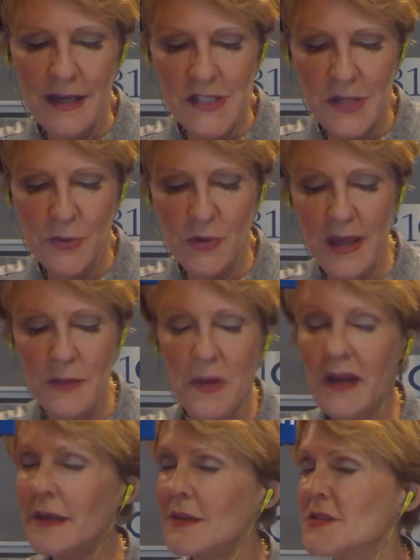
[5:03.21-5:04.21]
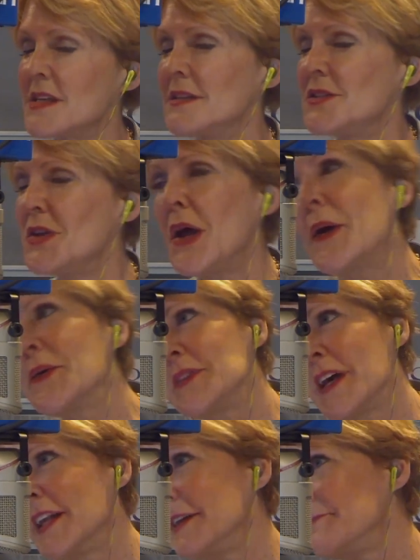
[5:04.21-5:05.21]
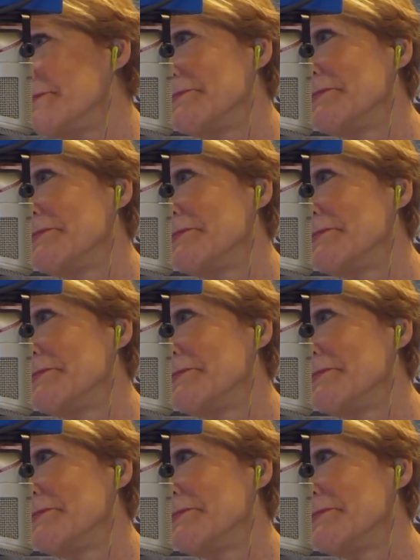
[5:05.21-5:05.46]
Ketchup. Okay, Mike, you said you know. Tell it.